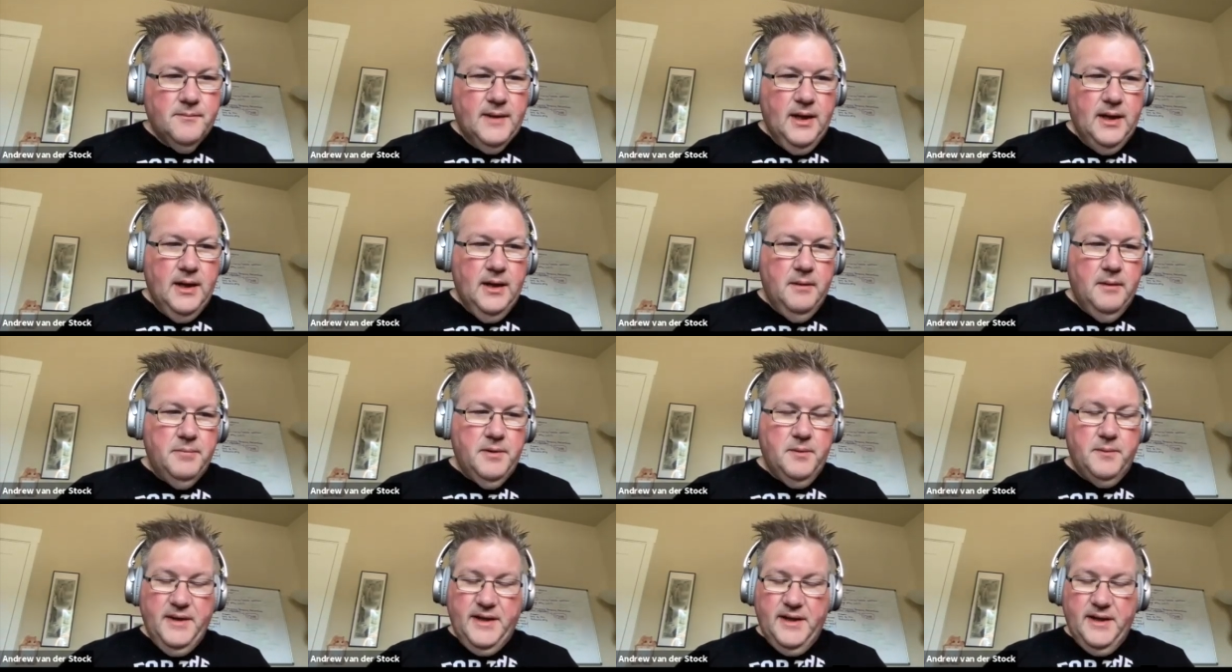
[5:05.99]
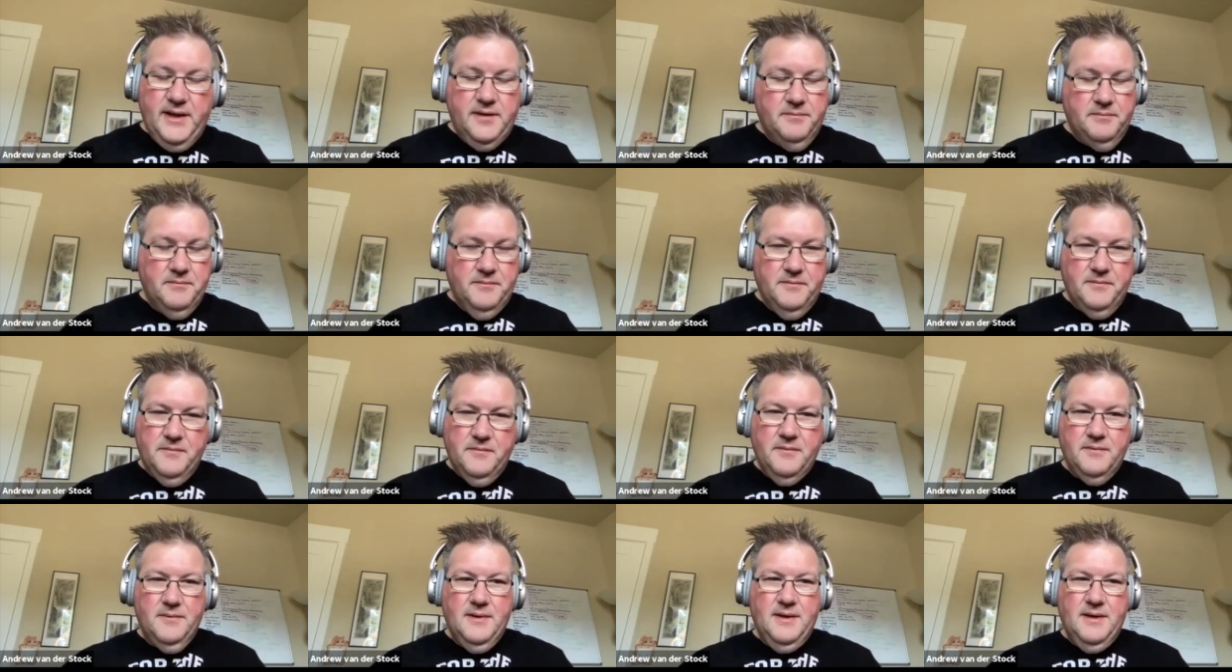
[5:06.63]
wow. uh, but we need to,
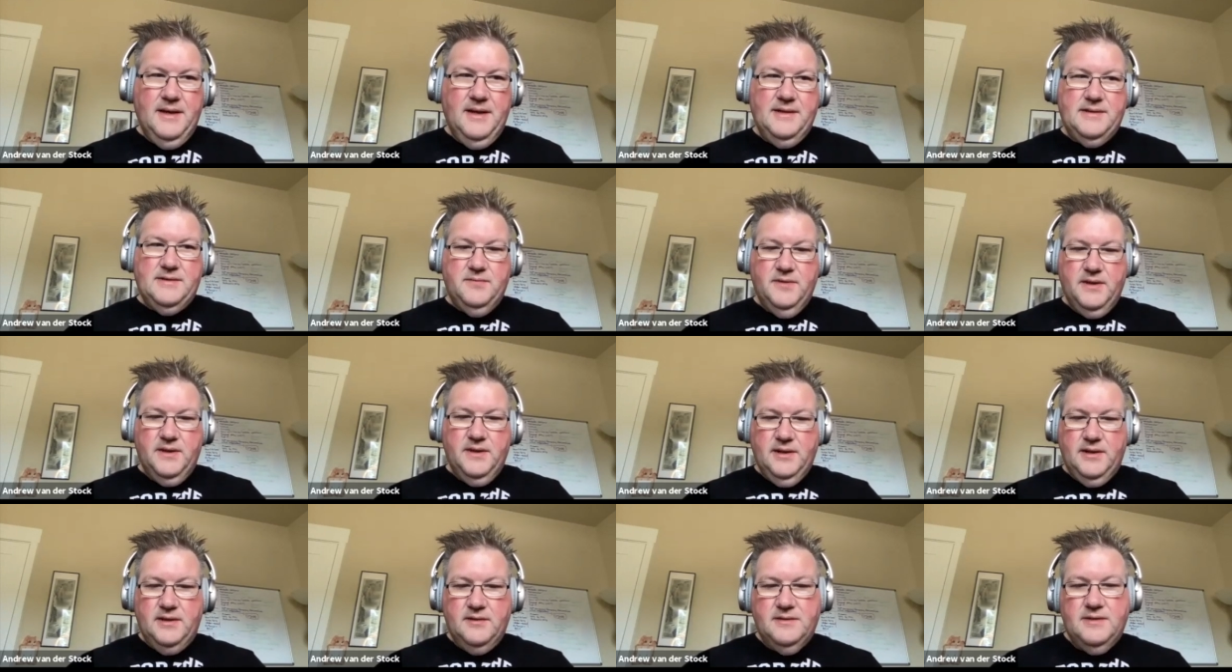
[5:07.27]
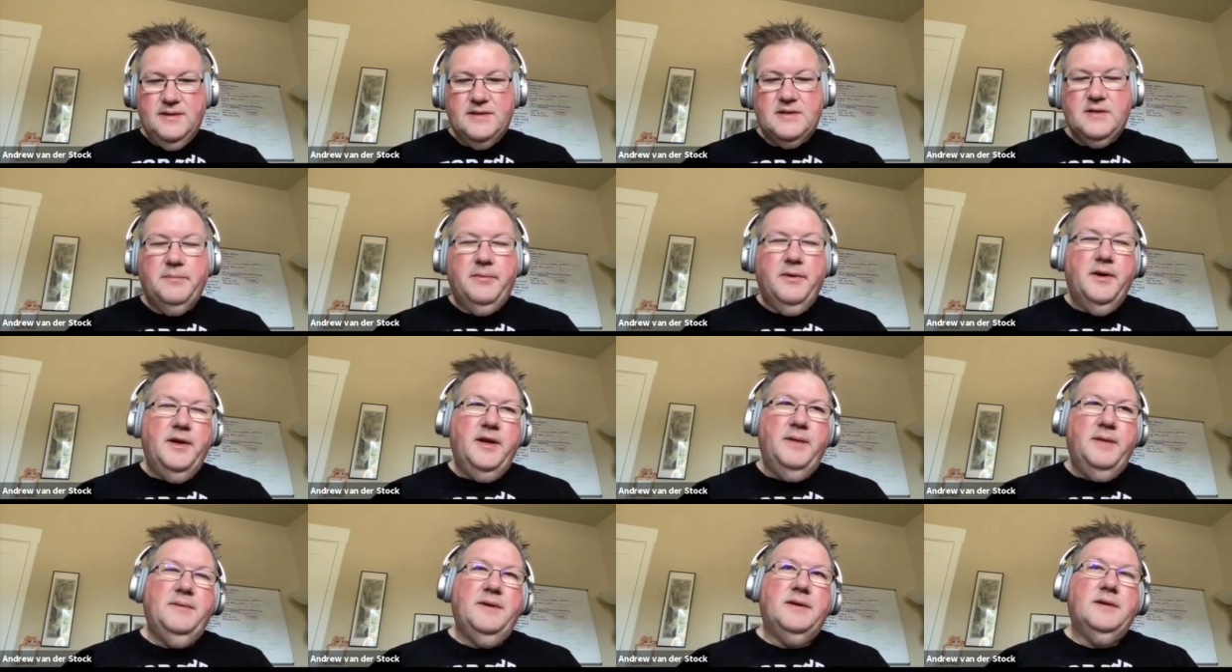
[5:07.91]
It's really
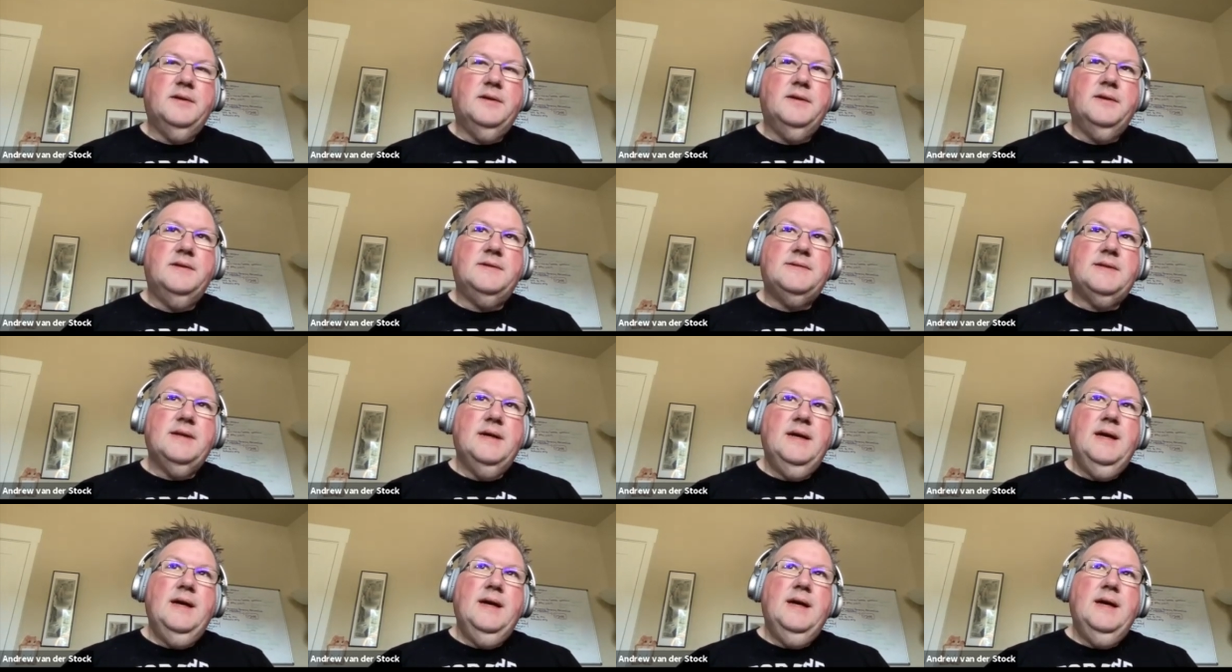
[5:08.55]
disappointing because